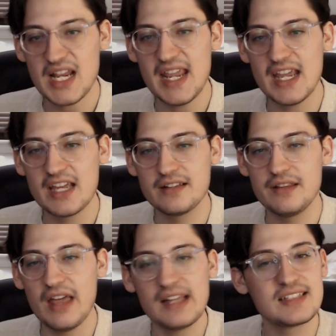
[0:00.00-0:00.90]
And
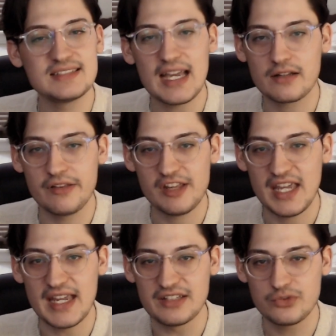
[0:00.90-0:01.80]
that's exactly the
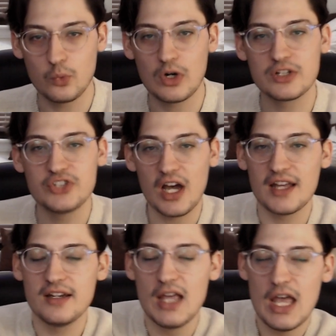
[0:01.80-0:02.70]
case. We're
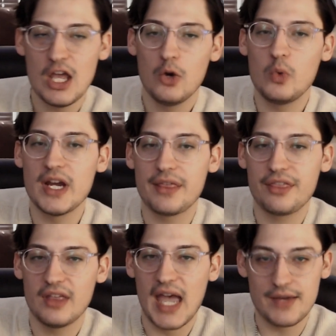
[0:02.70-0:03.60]
done
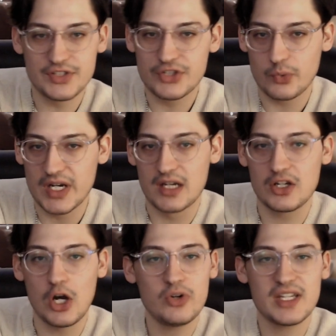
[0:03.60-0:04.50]
with Heaven's Arena.
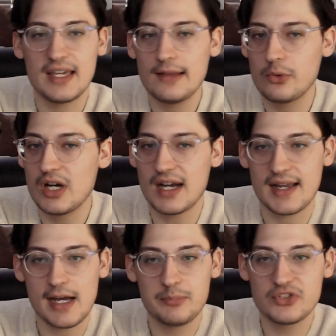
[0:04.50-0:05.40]
Gon and Killua
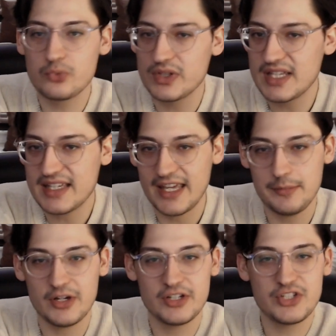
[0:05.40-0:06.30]
accomplished what they
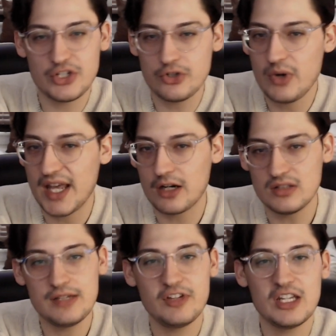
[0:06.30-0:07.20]
came here to do and are
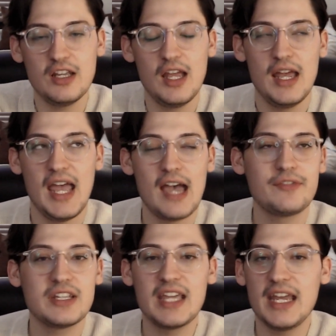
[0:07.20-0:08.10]
leaving,
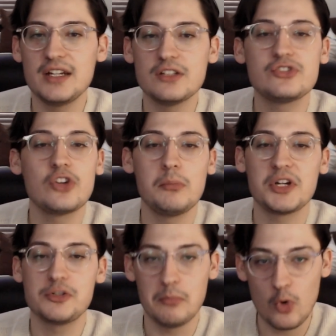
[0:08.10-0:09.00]
having gained so
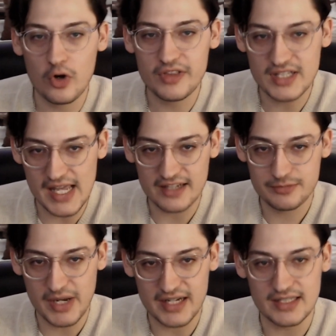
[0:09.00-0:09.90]
much more than they
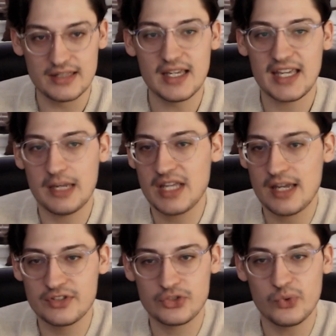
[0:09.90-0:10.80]
expected. They came to
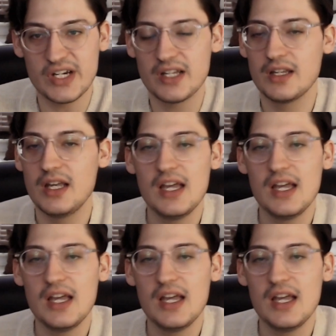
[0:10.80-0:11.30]
Heaven's Arena